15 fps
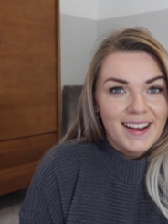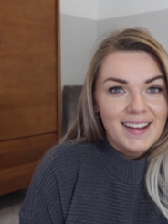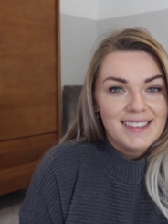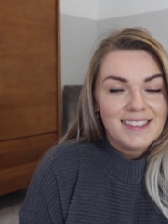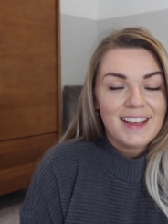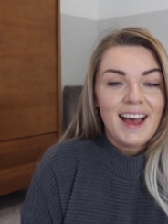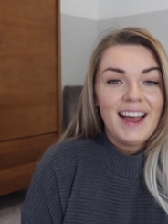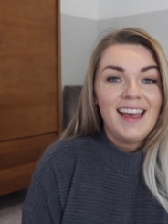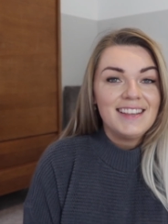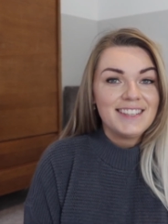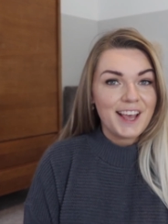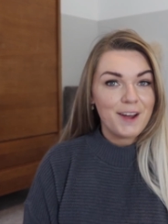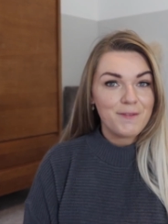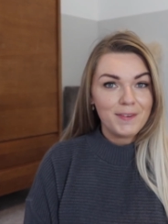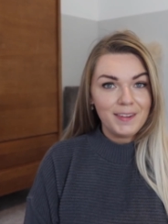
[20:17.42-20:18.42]
guys, that
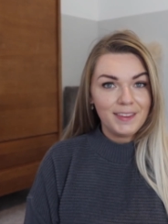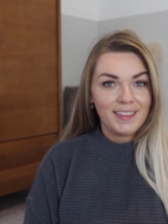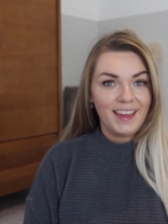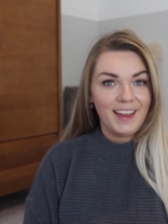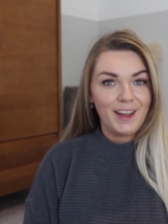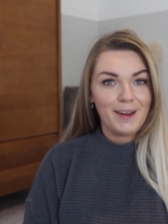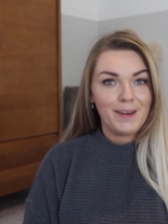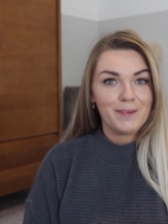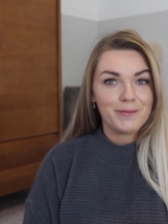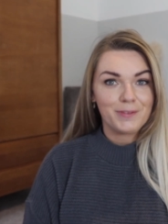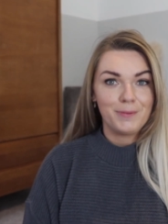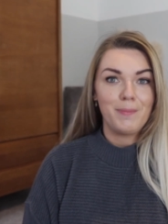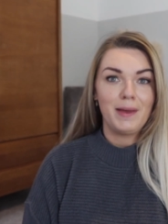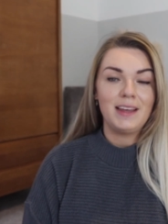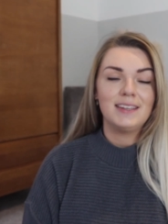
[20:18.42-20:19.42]
is everything
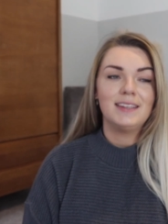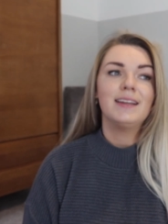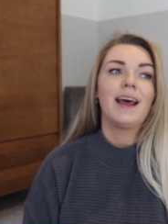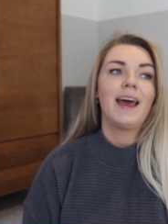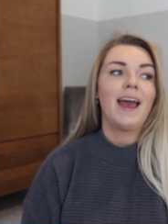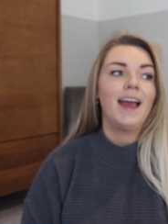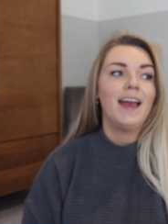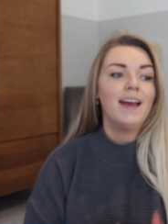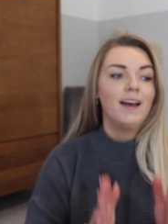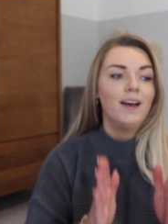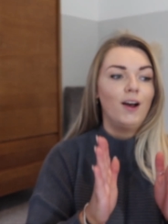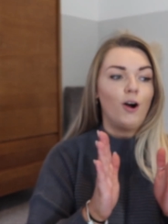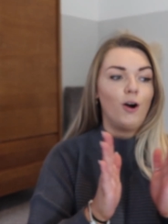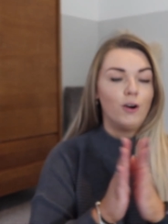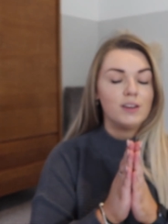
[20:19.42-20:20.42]
from me today.
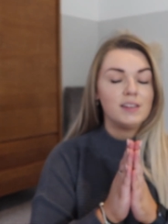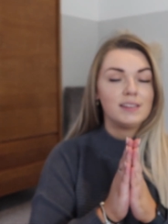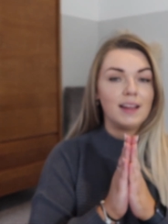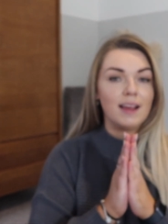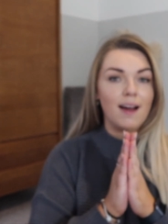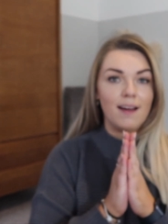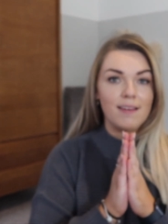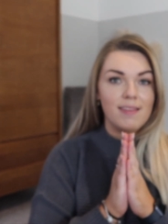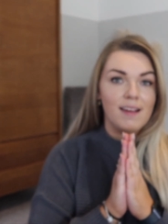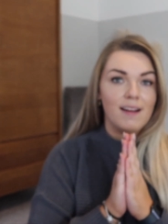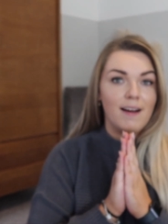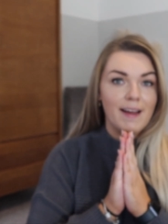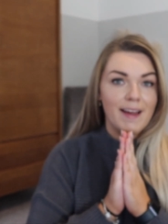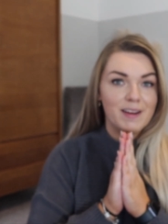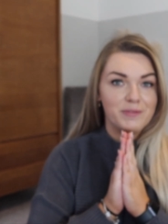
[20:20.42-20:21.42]
Honestly, I
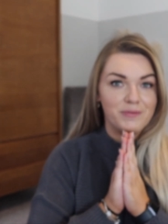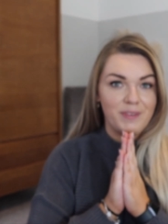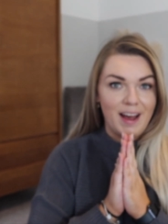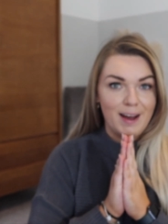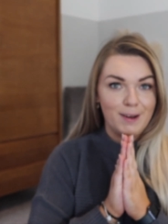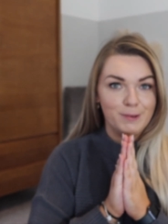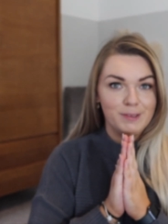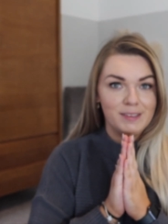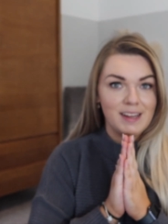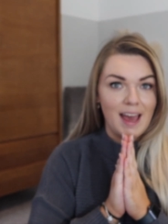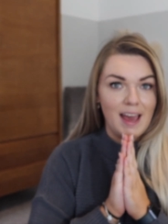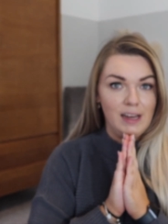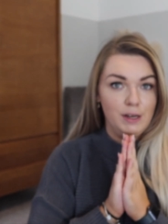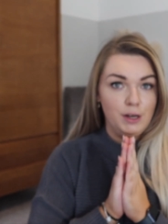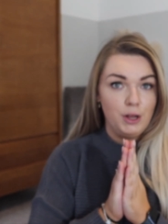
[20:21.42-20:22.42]
think I have found
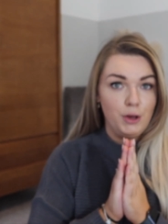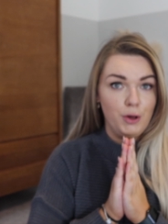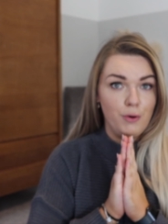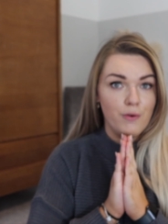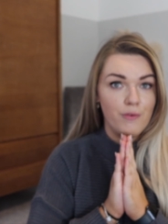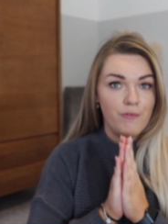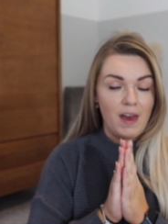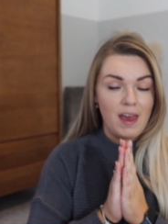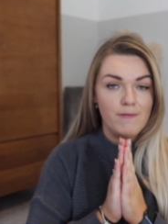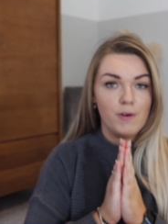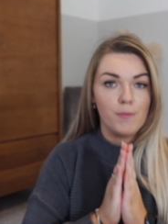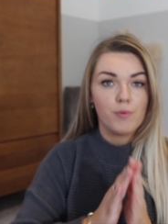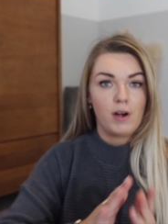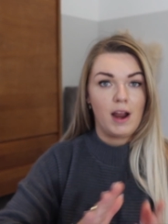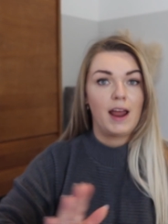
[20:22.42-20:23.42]
a new
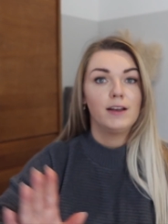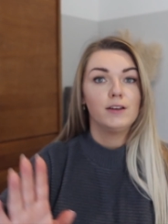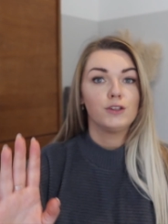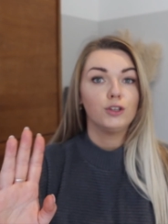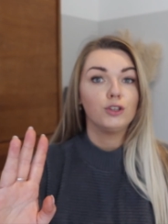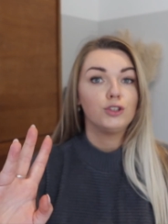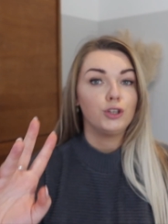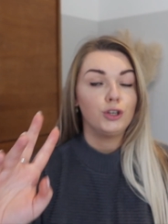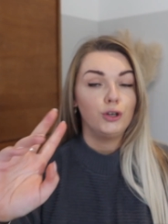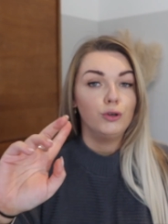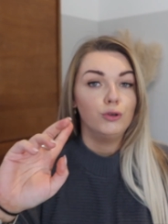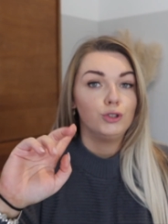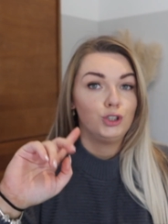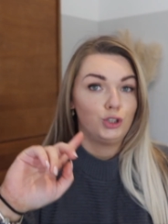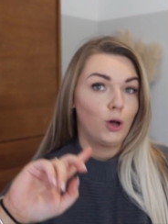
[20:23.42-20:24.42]
favourite brand
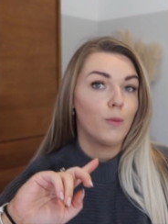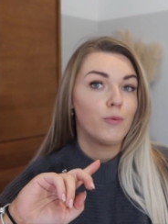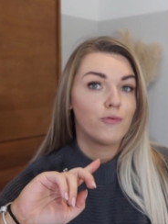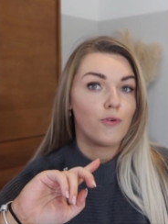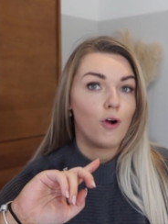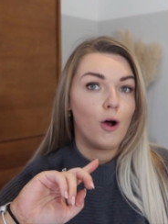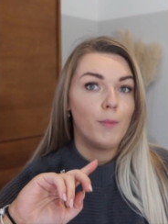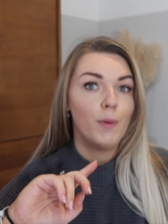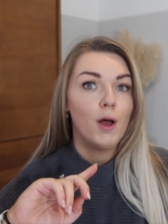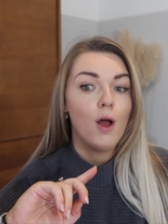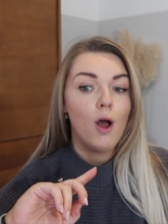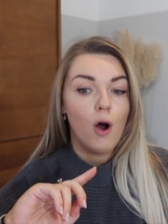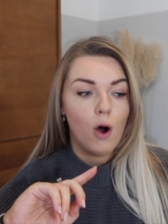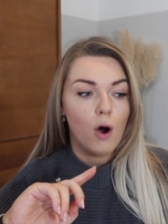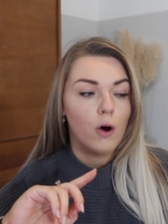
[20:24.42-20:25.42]
to shop from
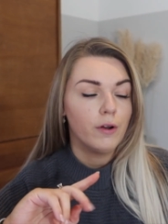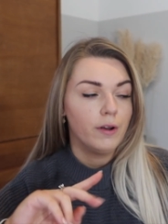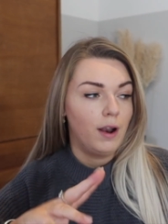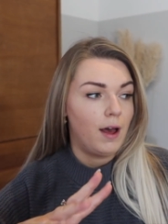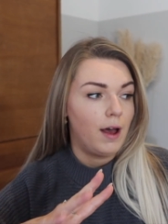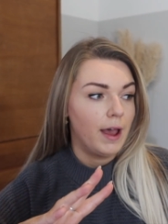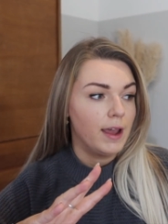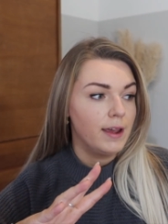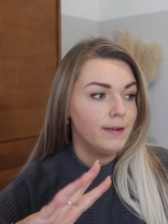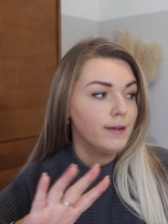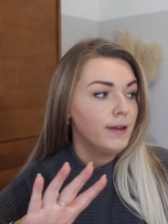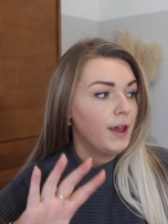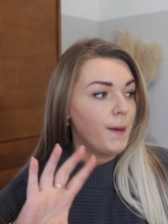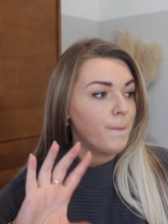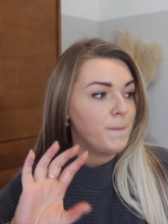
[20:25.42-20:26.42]

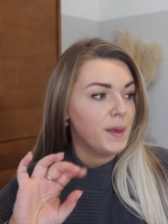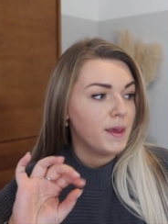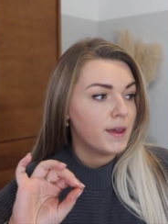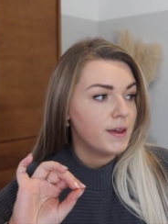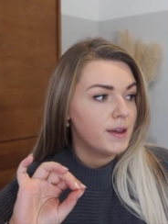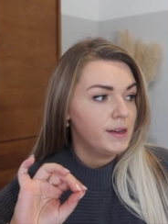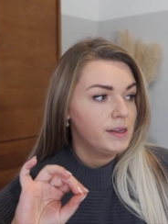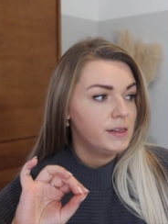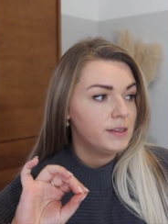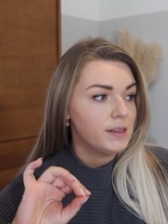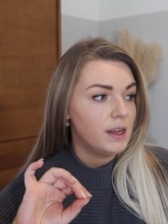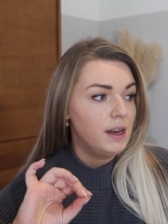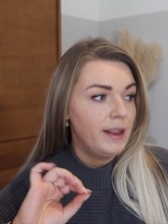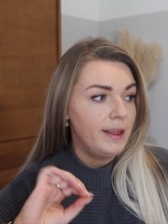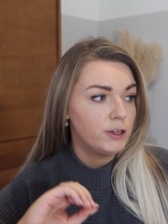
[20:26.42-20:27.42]
online,
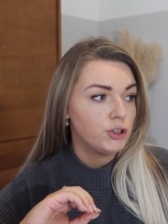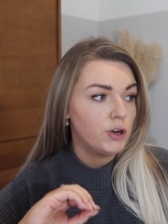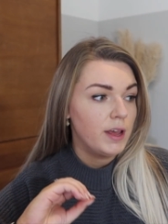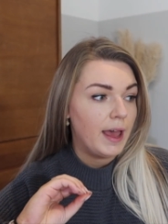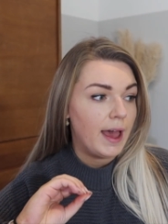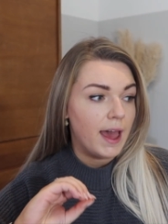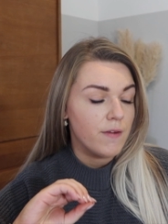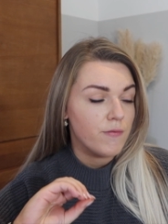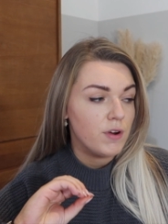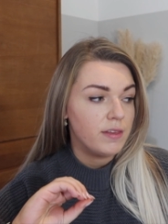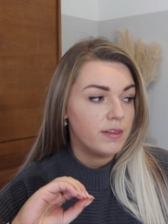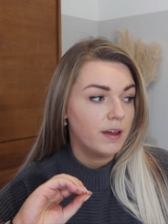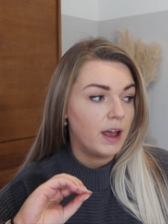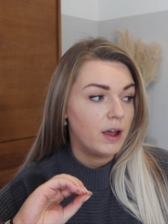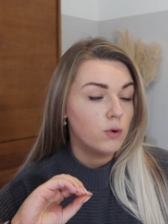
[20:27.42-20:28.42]
because literally
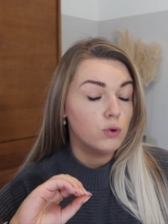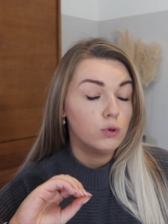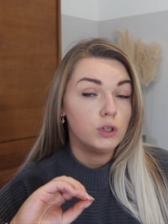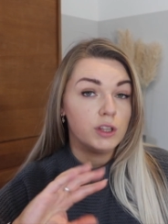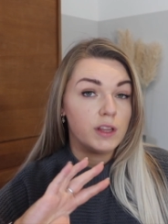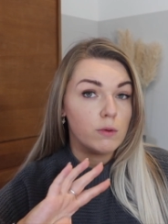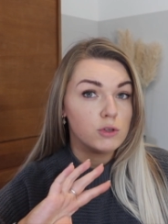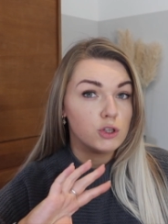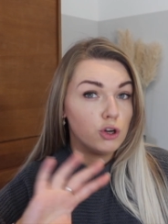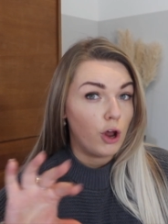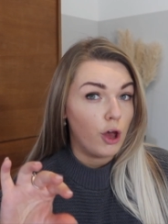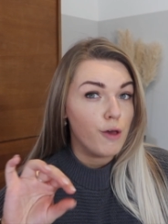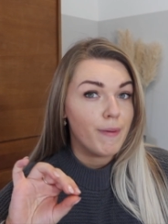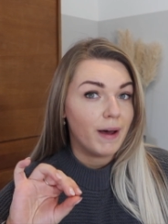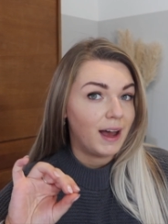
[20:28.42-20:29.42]
everything I ordered, there was
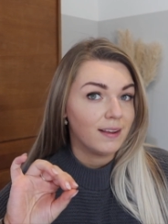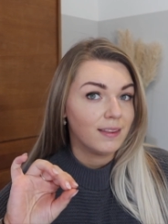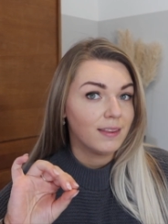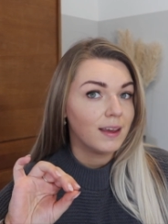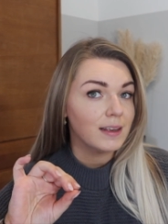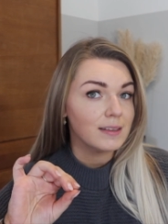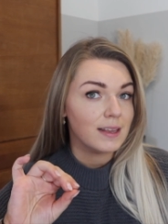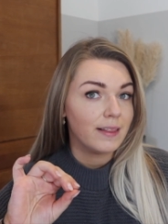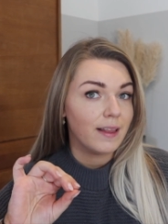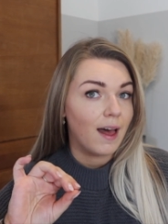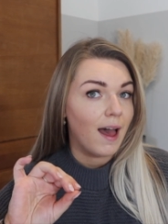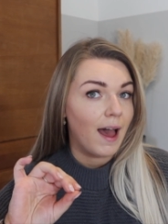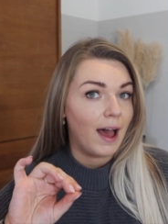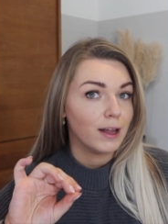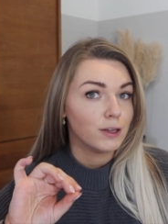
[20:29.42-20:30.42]
no bad things in there
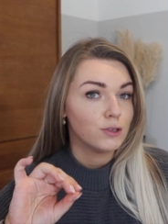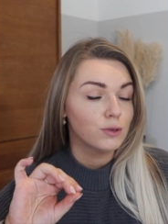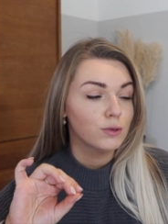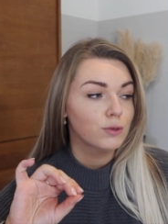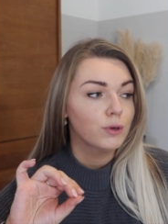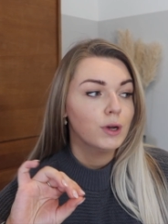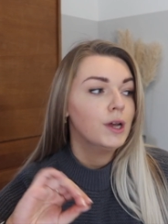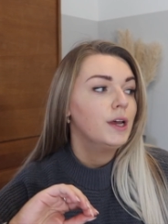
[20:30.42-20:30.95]
at all.